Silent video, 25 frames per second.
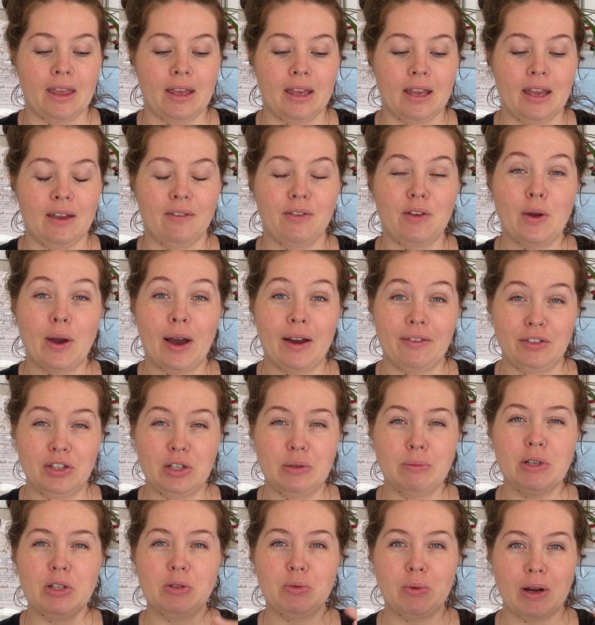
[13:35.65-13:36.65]
If you have too
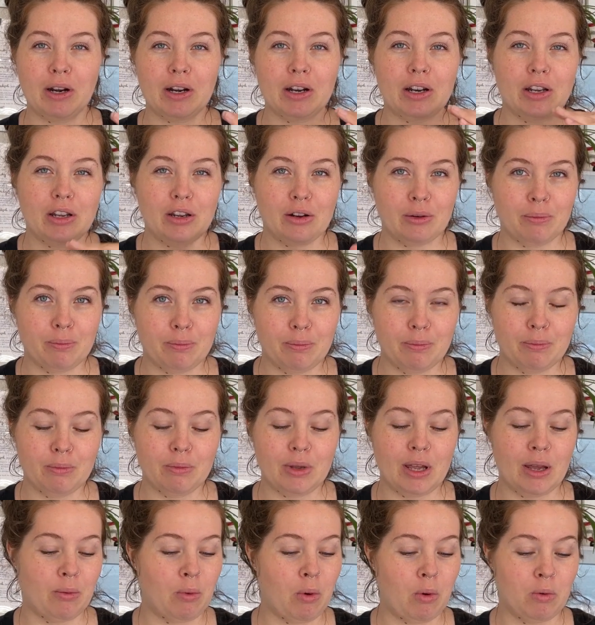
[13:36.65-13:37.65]
much water,
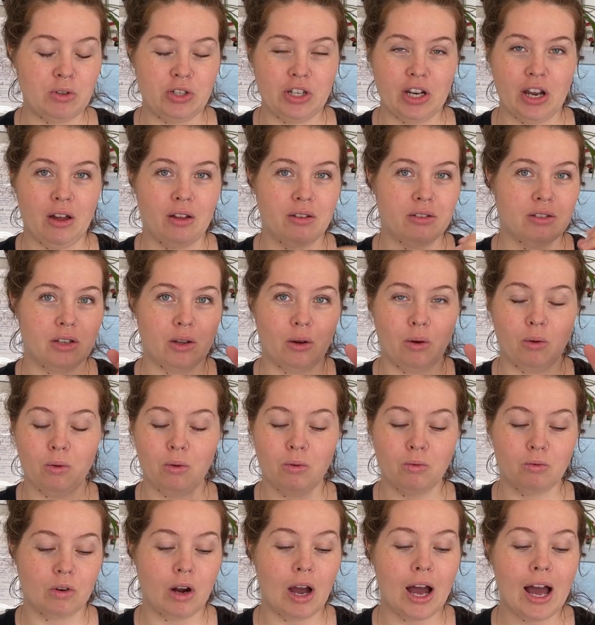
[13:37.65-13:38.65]
it won't gel. So
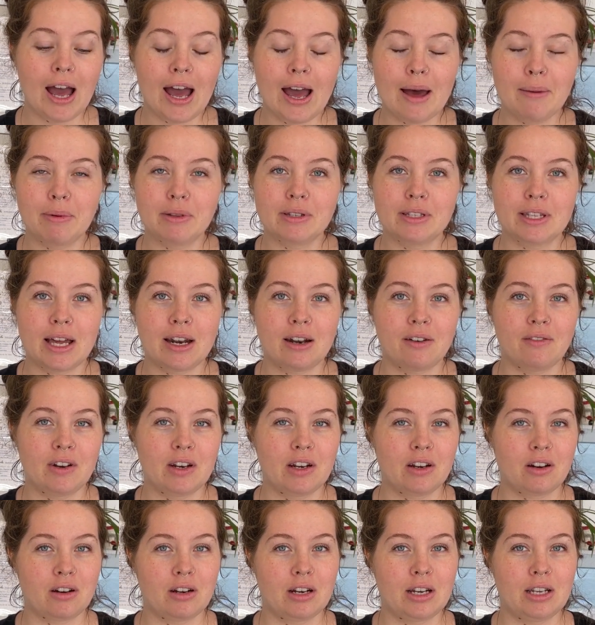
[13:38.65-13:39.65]
raw apple cider
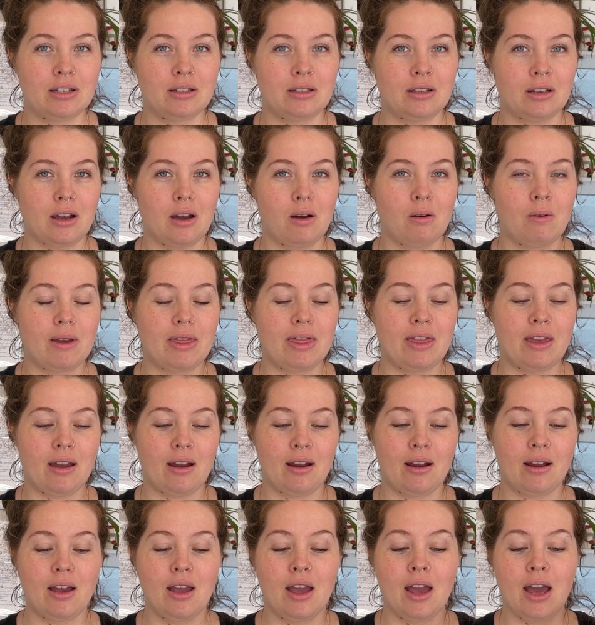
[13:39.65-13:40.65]
vinegar needs to go in
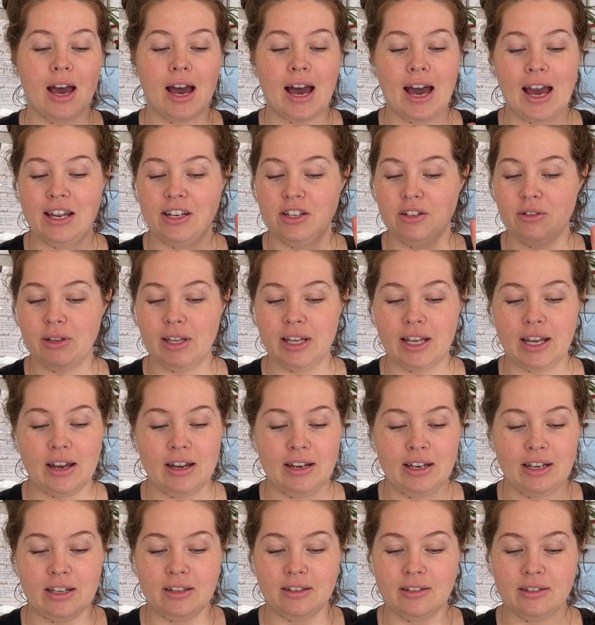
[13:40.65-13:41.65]
there. I do like
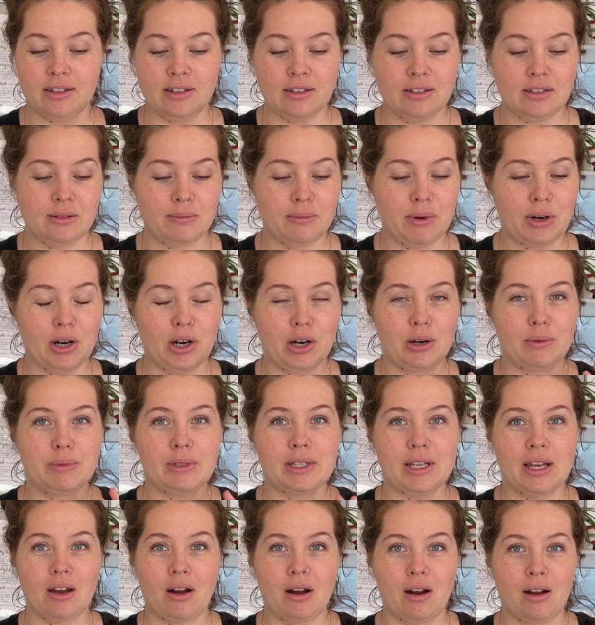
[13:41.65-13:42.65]
onions and some herbs
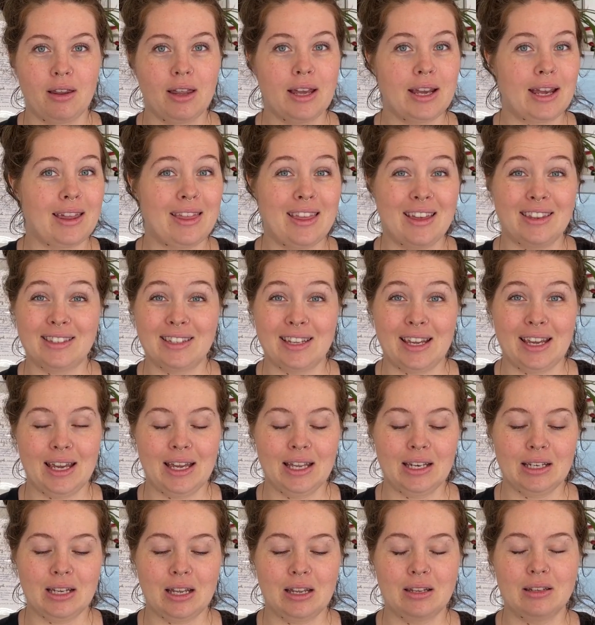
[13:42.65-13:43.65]
and garlic, and that's
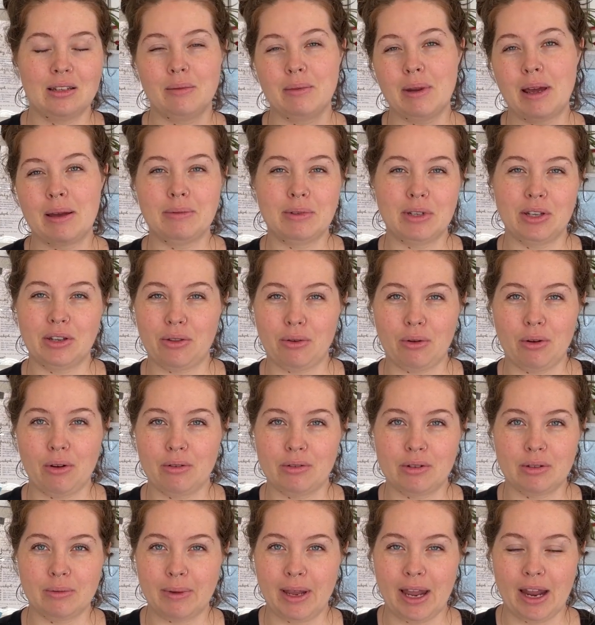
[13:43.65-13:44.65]
it. Sometimes I'll throw out
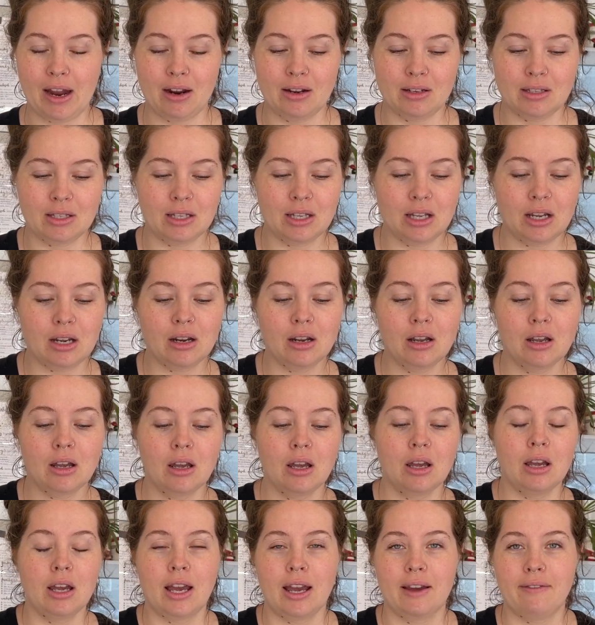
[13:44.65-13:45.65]
some carrots in there
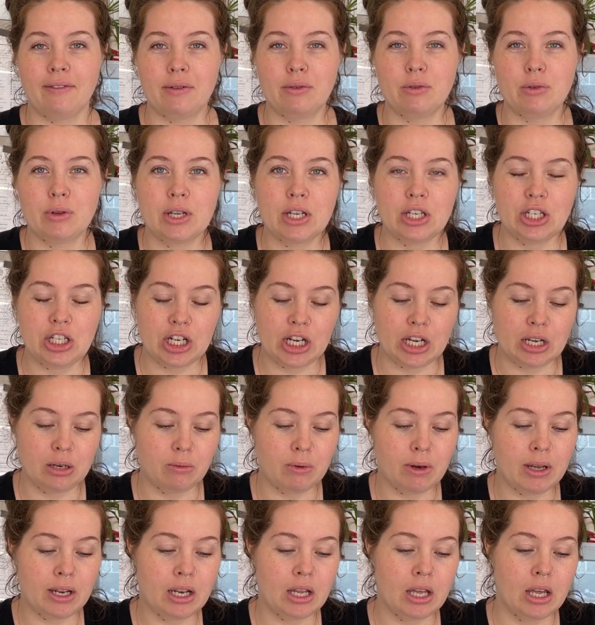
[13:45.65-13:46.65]
if I'm doing a chicken
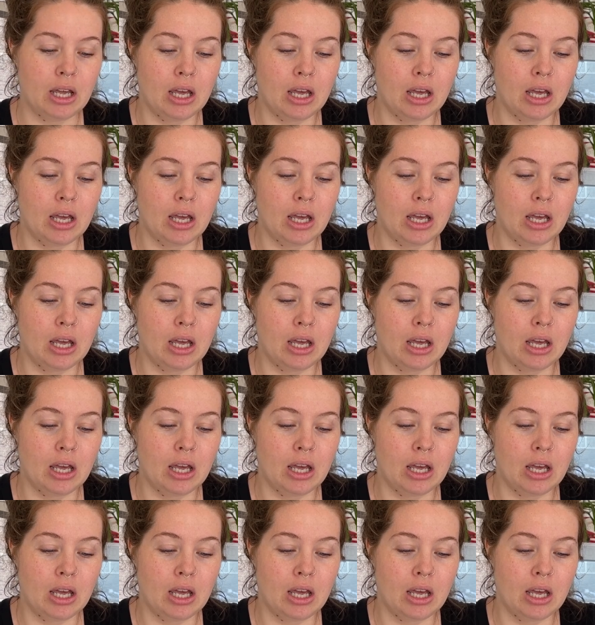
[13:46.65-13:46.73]
one.